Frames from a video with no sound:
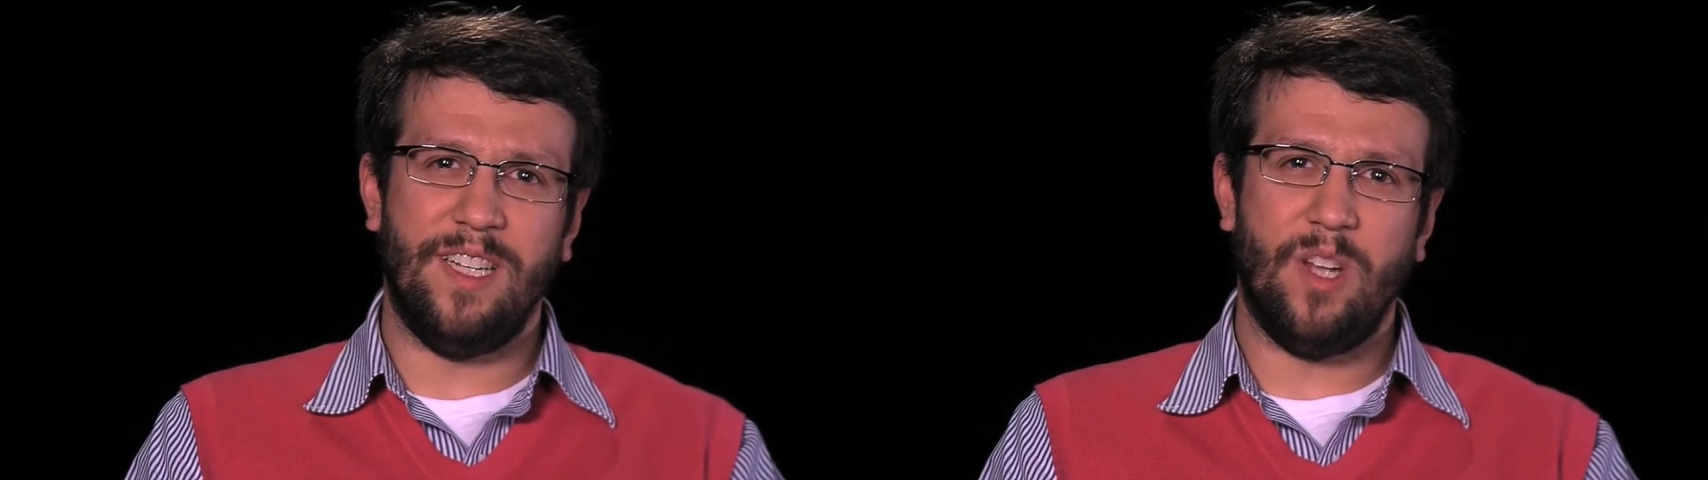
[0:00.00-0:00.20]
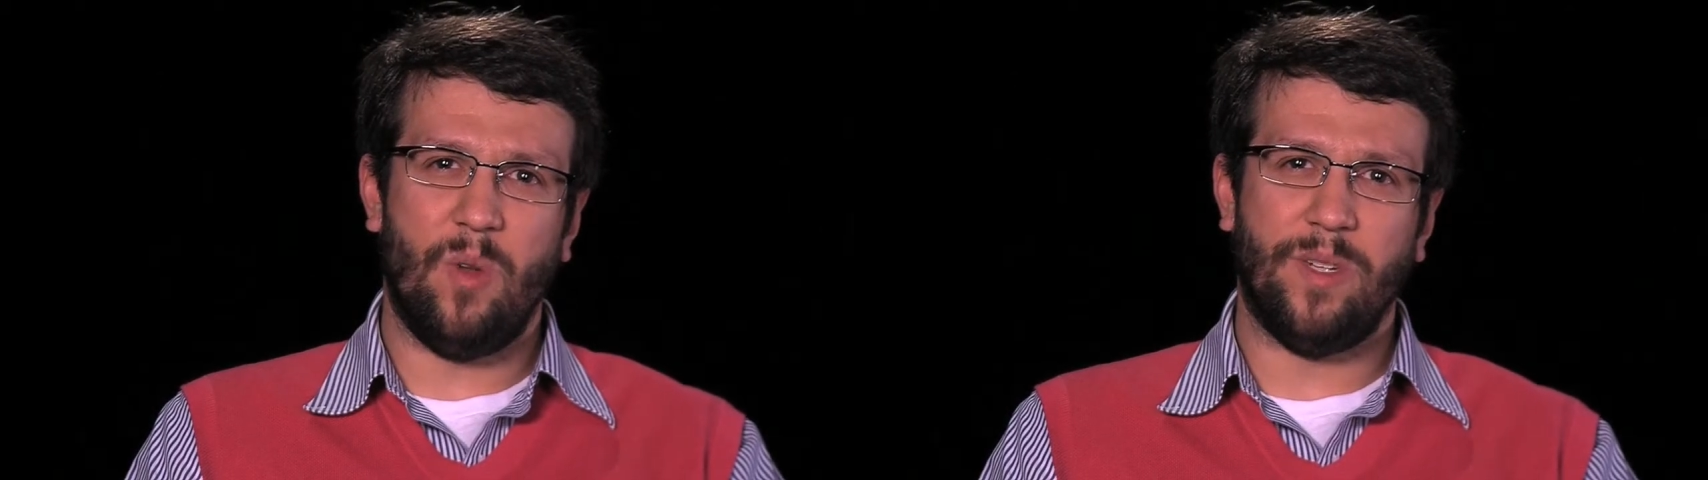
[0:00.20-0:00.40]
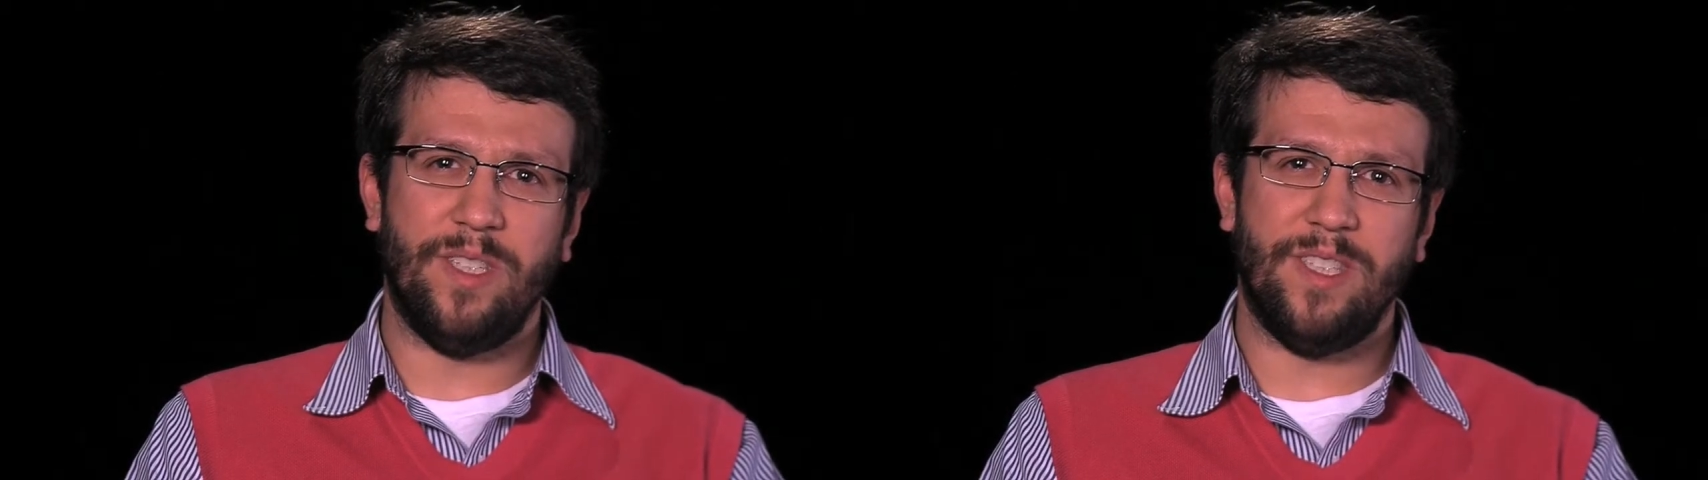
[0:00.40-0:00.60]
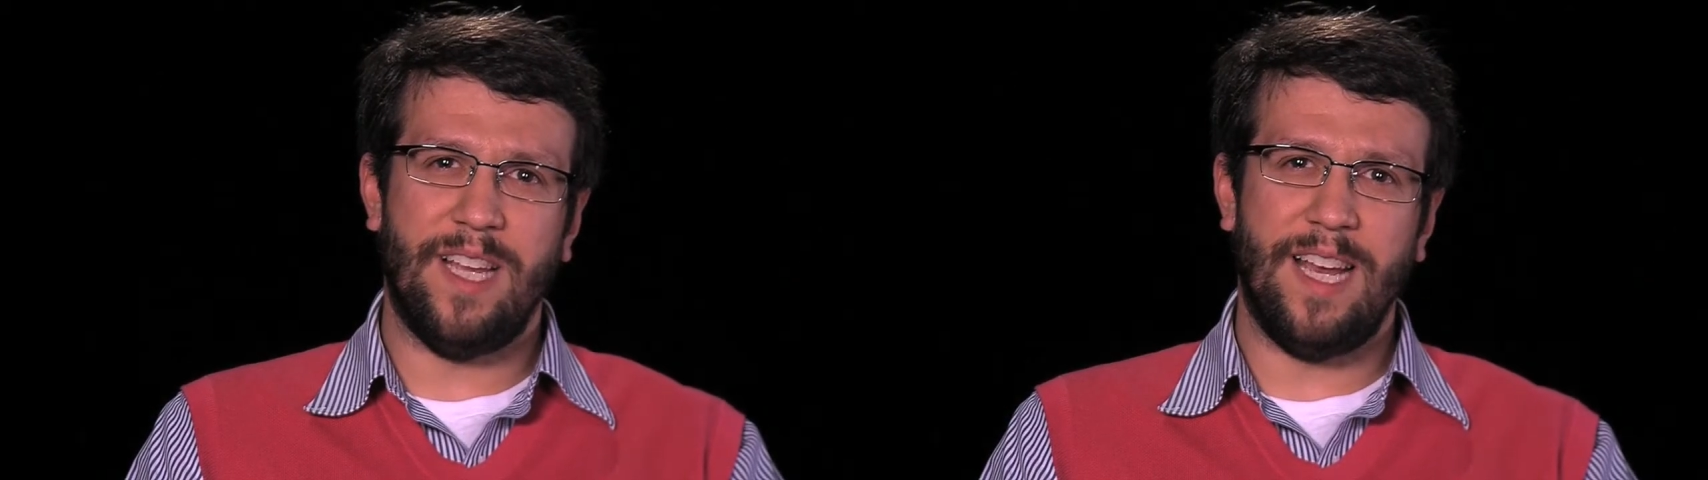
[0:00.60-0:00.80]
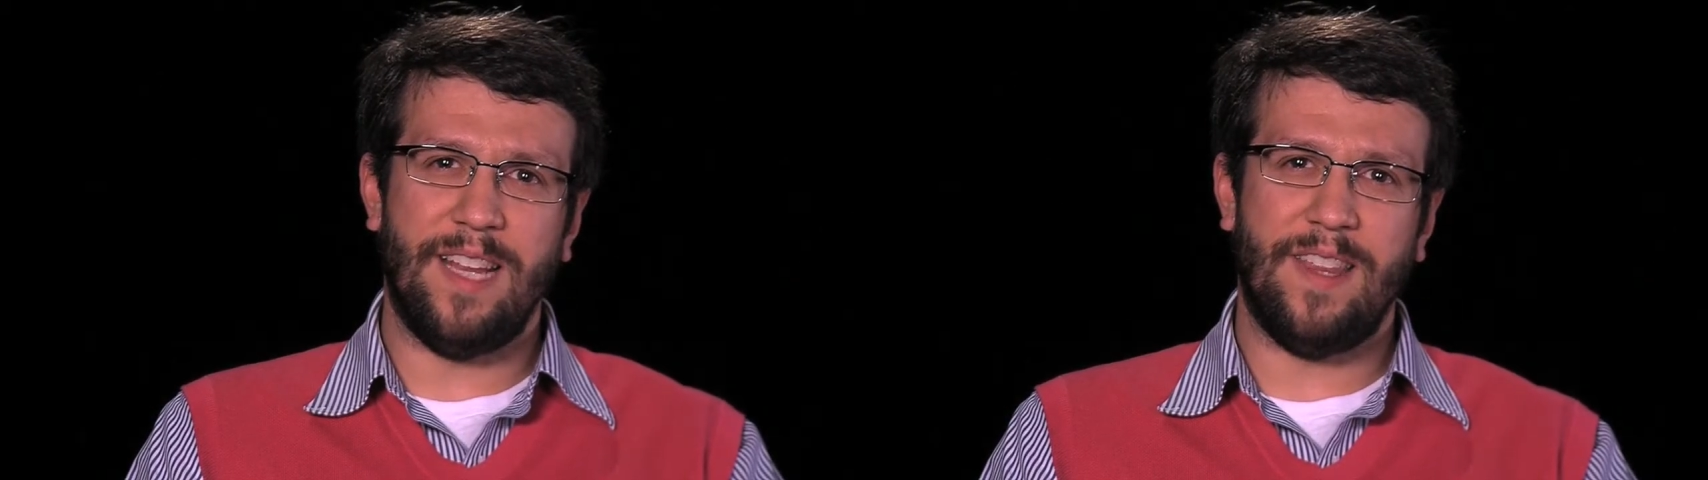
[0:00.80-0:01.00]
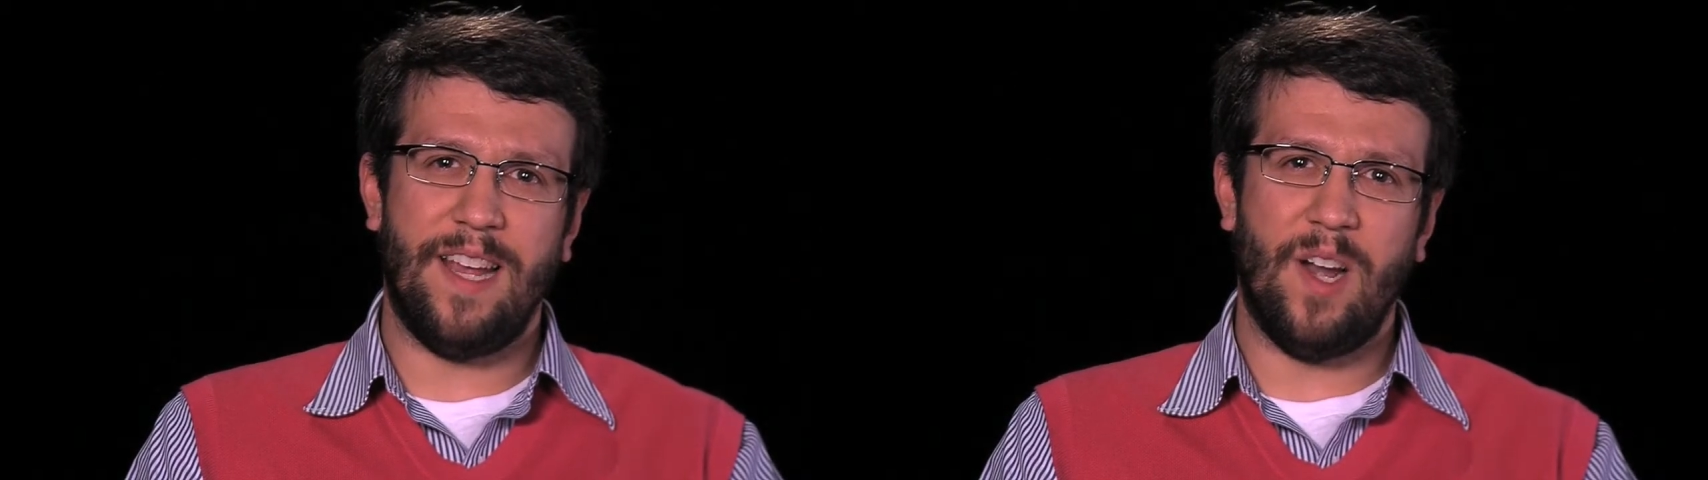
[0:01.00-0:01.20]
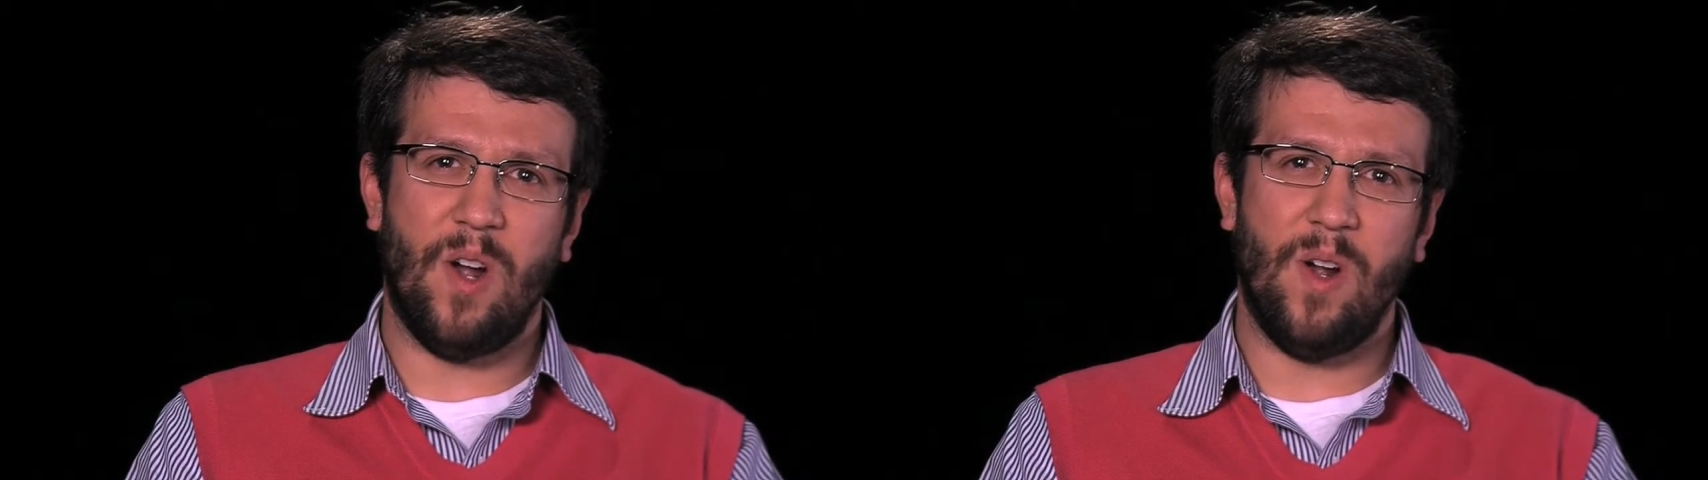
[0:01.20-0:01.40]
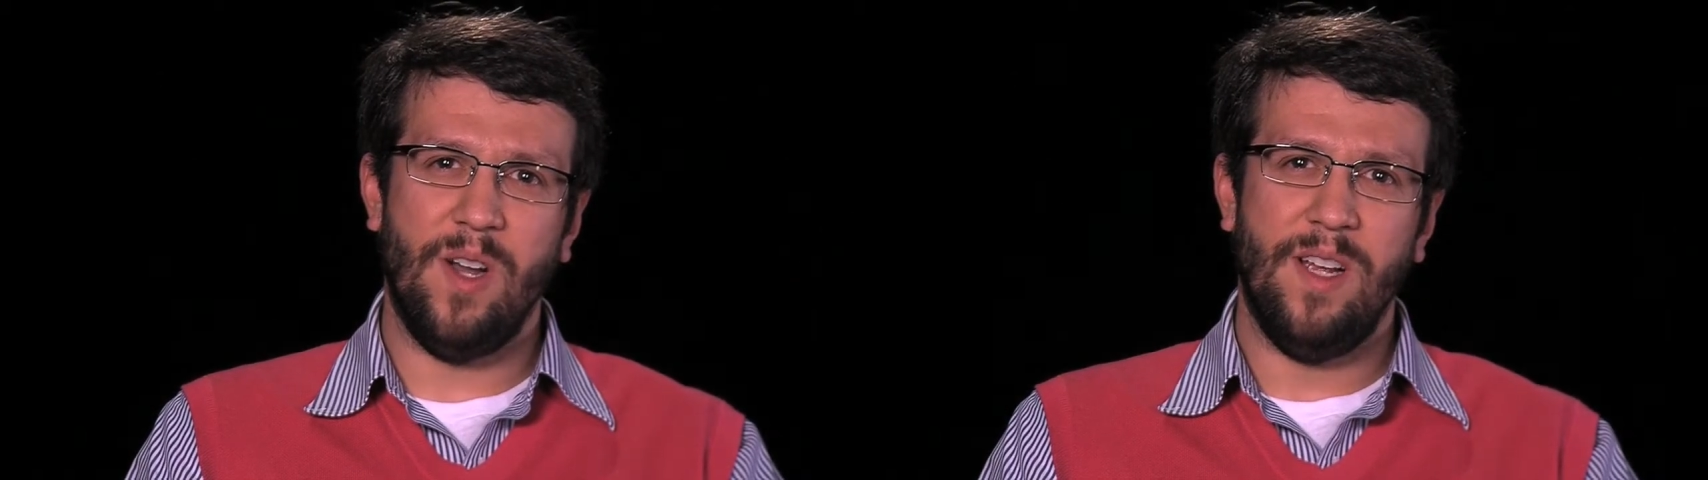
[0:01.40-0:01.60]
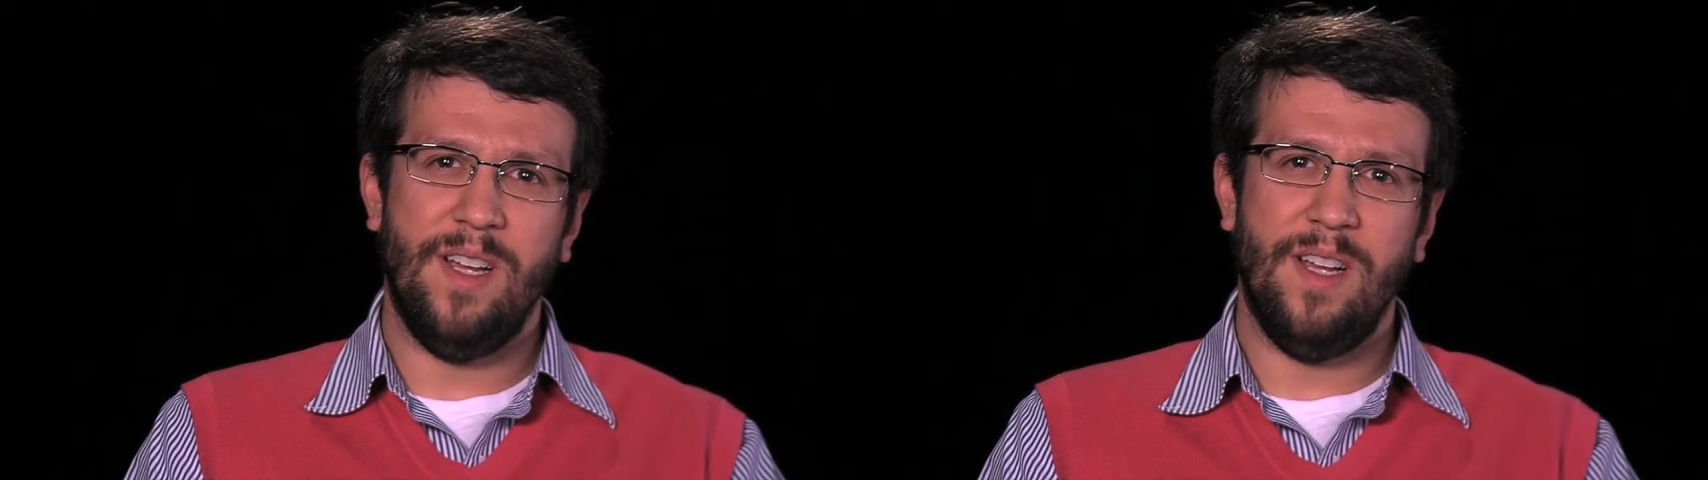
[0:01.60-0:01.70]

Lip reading: told us that their